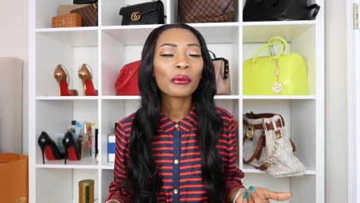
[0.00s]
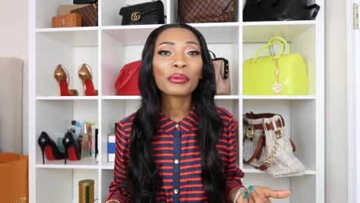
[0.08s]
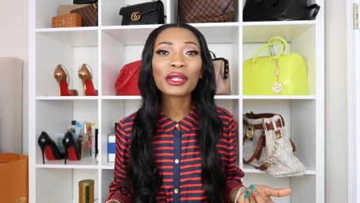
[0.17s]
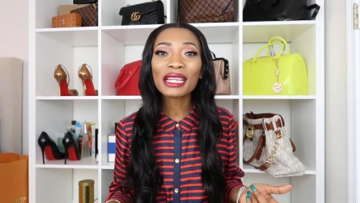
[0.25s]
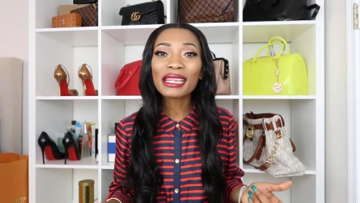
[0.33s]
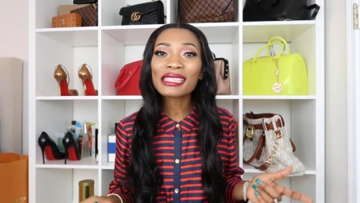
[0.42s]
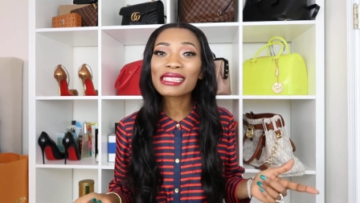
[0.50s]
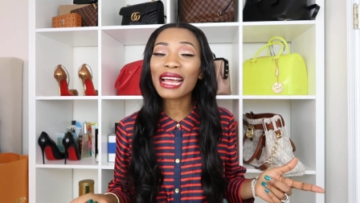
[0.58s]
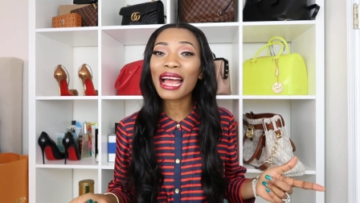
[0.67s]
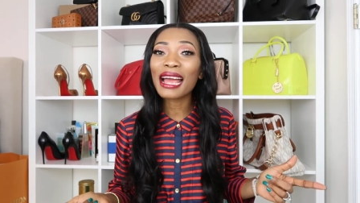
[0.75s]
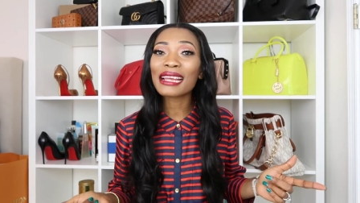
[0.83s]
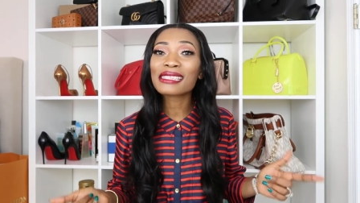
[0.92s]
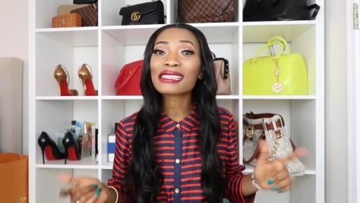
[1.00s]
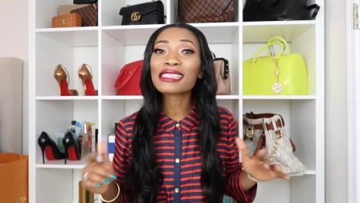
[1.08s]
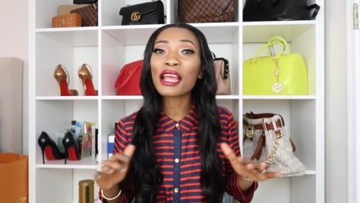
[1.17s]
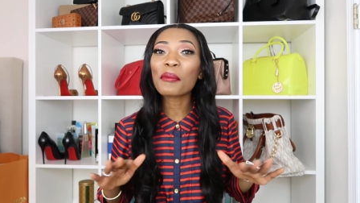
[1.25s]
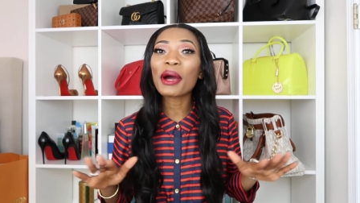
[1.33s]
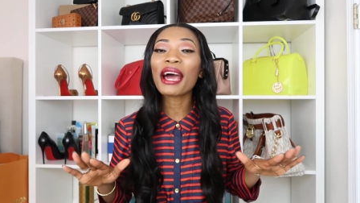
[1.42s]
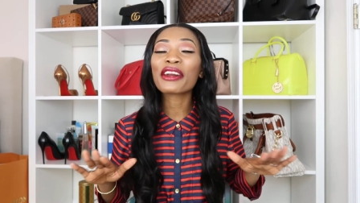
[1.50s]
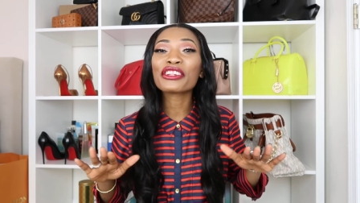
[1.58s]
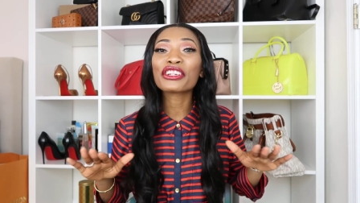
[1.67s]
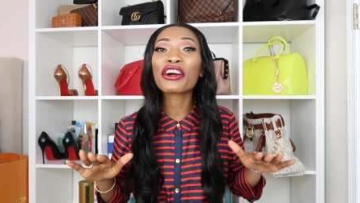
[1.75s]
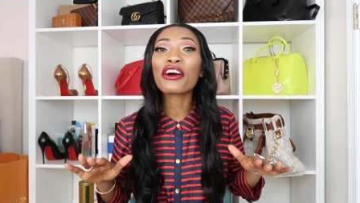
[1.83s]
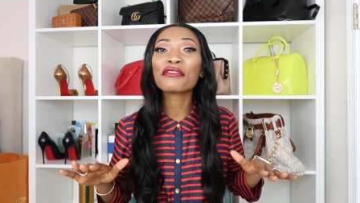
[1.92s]
please guys step out of
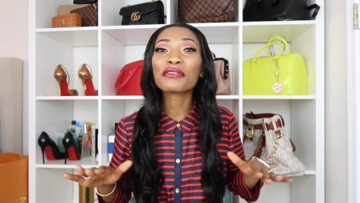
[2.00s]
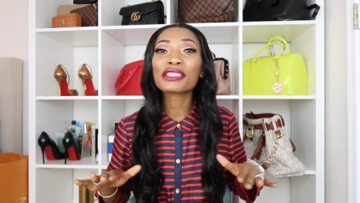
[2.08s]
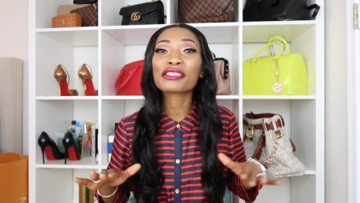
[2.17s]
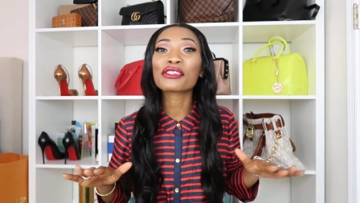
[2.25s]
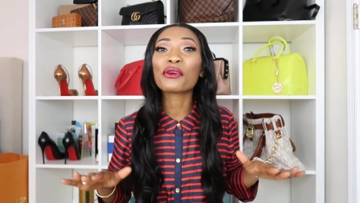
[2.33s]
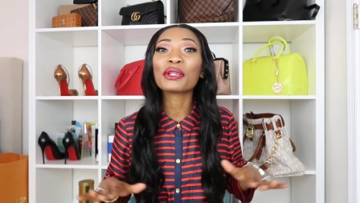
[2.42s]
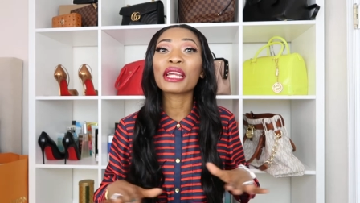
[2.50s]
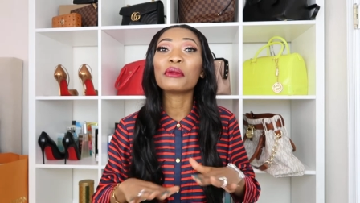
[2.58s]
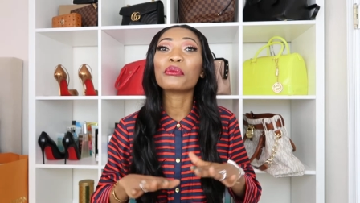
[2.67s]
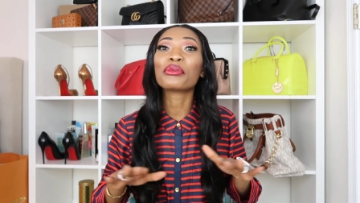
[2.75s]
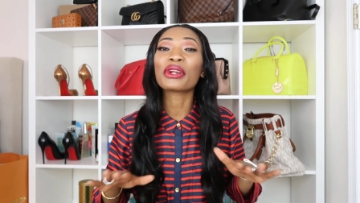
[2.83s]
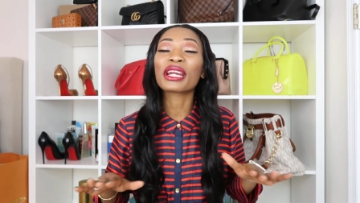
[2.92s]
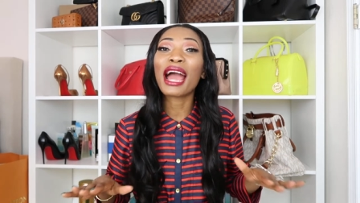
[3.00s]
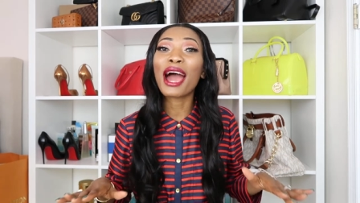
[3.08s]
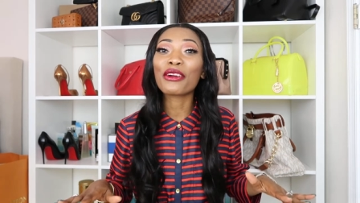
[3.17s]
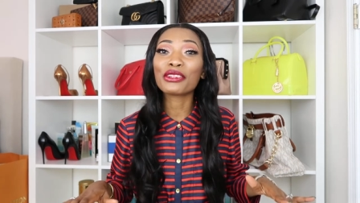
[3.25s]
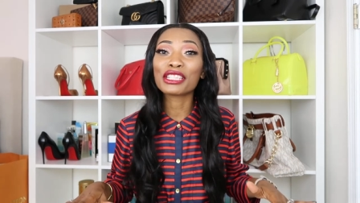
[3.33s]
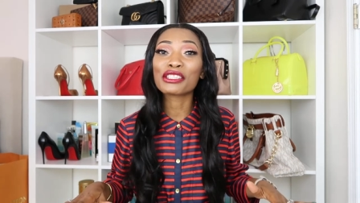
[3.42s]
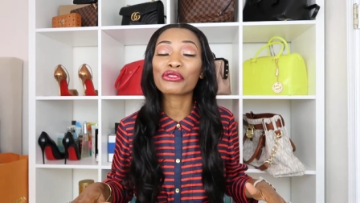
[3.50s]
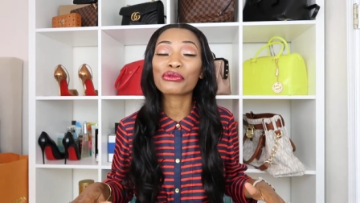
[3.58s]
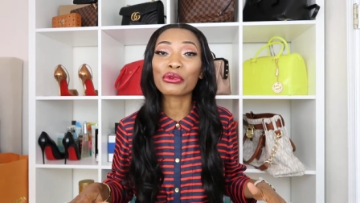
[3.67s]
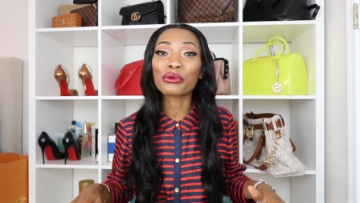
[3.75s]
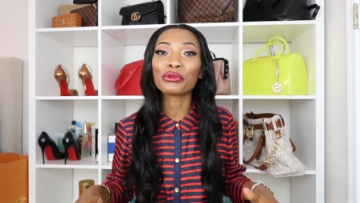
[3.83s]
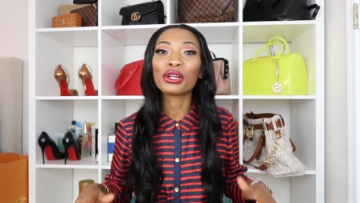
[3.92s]
your comfort zone and break out of this
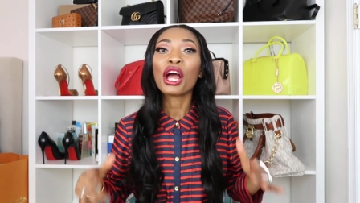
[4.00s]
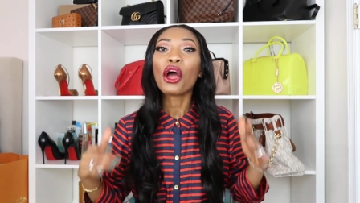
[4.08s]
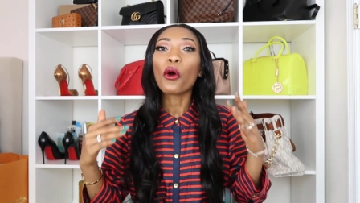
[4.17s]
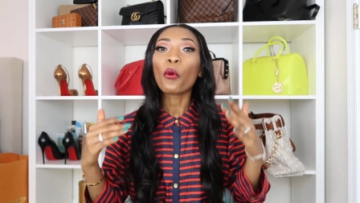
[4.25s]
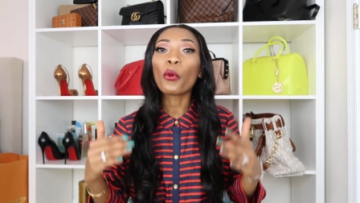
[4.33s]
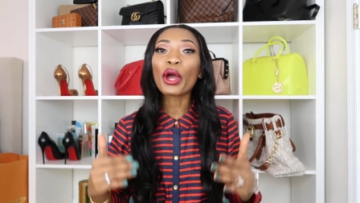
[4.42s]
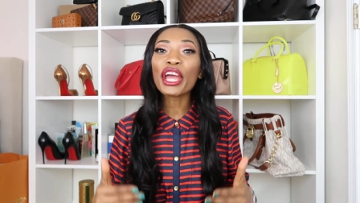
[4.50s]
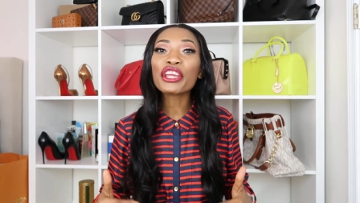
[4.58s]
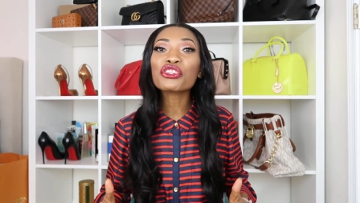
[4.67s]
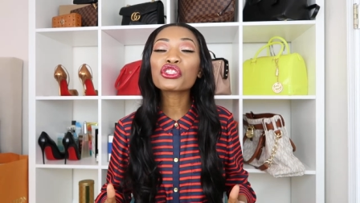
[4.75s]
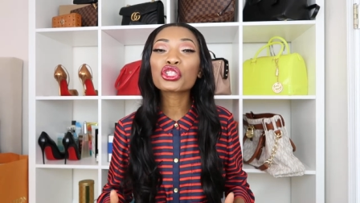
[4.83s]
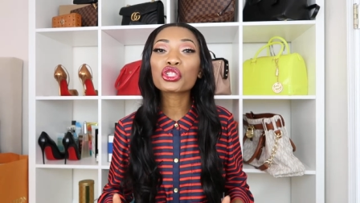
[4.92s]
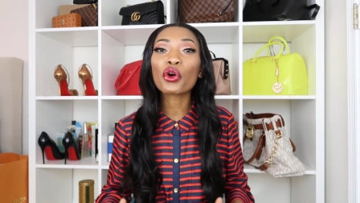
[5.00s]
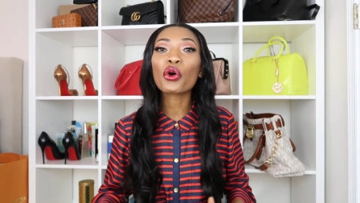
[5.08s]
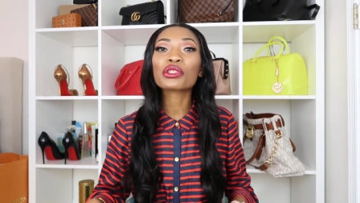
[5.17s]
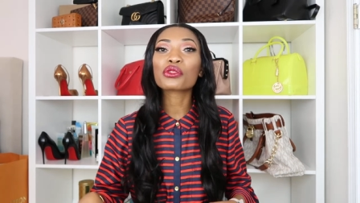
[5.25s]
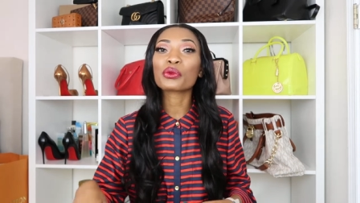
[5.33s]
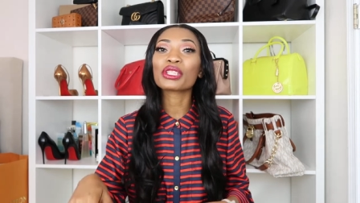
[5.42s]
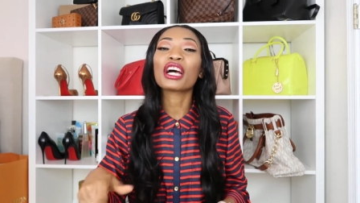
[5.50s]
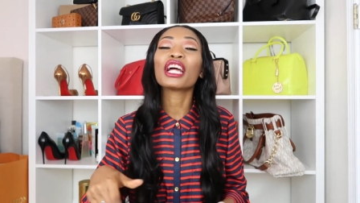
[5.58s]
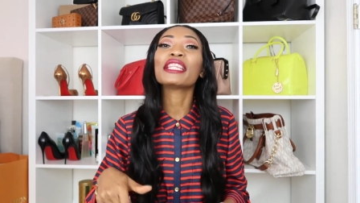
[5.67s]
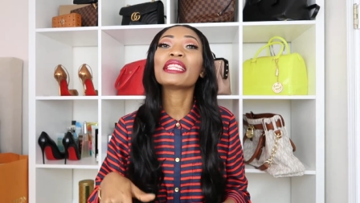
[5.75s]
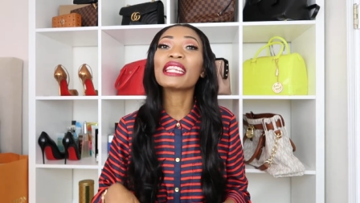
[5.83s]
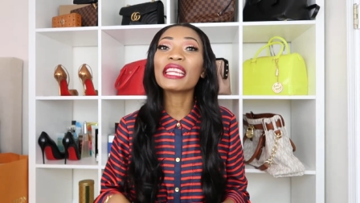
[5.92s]
rule wear your shorts with
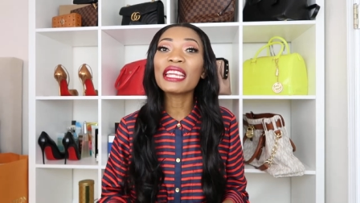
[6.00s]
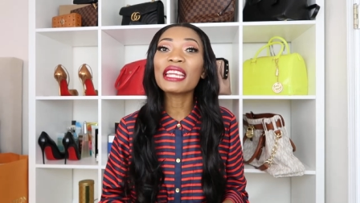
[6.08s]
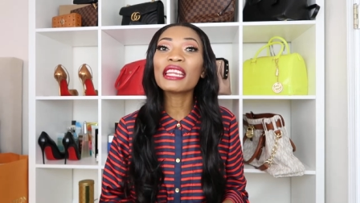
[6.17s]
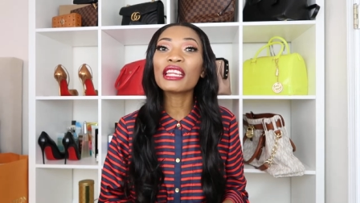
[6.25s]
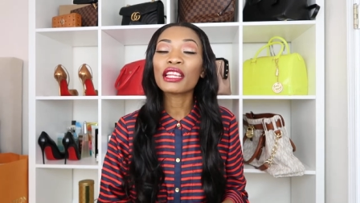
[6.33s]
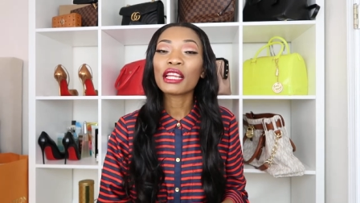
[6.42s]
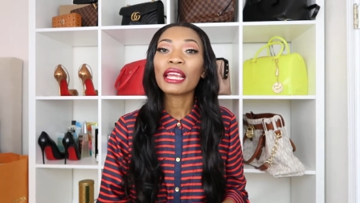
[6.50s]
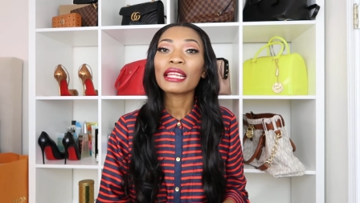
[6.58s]
a knee